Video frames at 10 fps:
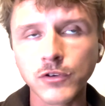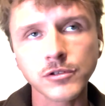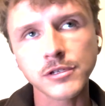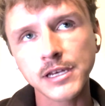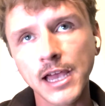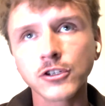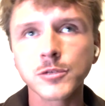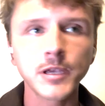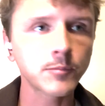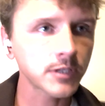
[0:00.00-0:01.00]
also seen actors
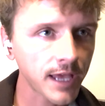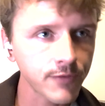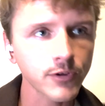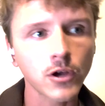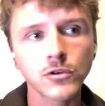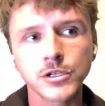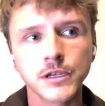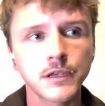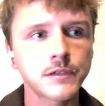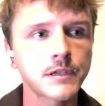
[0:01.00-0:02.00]
become life coaches